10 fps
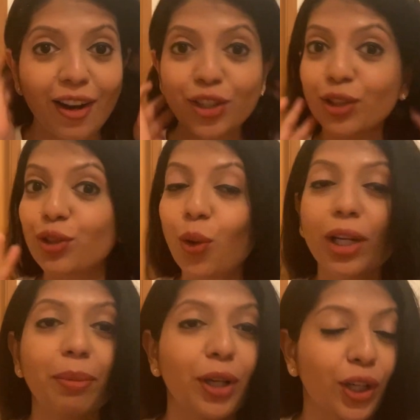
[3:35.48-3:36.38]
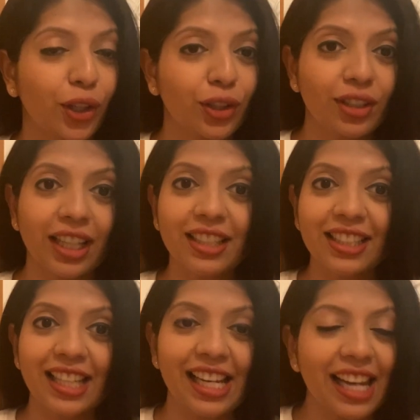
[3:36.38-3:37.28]
solely because
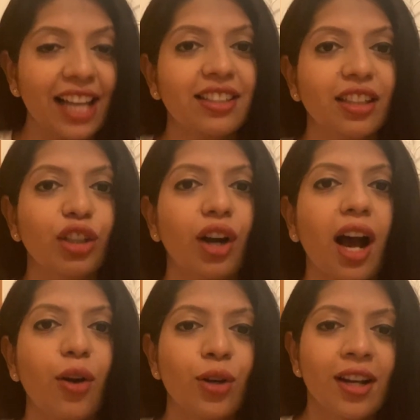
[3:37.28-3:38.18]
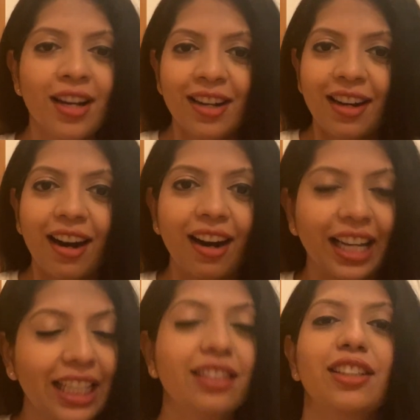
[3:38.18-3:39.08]
it's lesser crowd,
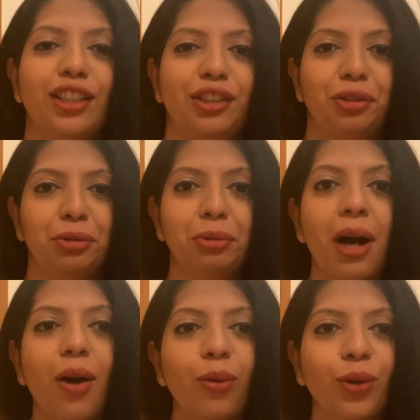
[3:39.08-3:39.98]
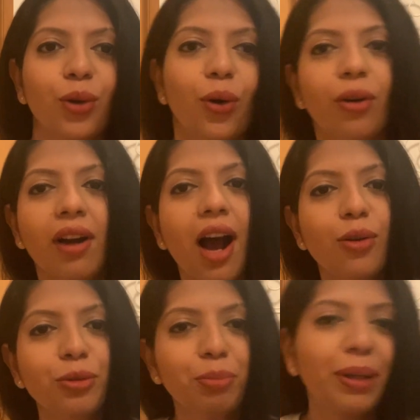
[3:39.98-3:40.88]
easier to go
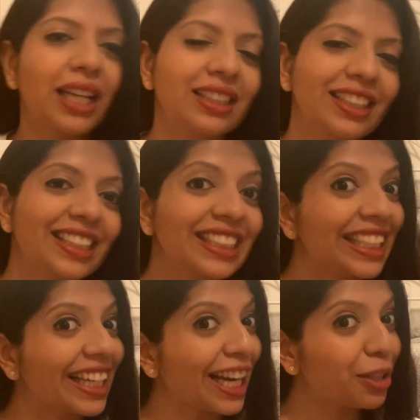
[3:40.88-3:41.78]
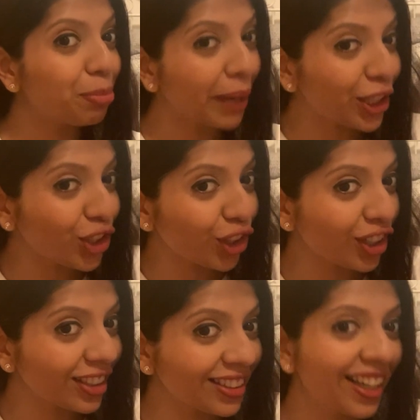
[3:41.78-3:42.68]
around places, great
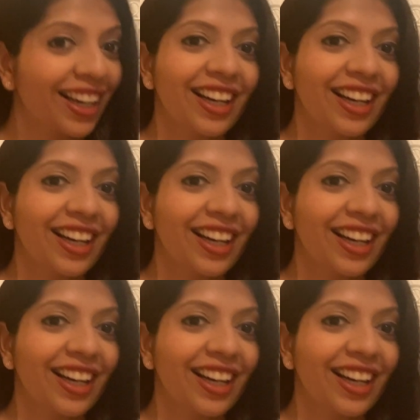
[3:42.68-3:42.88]
pictures.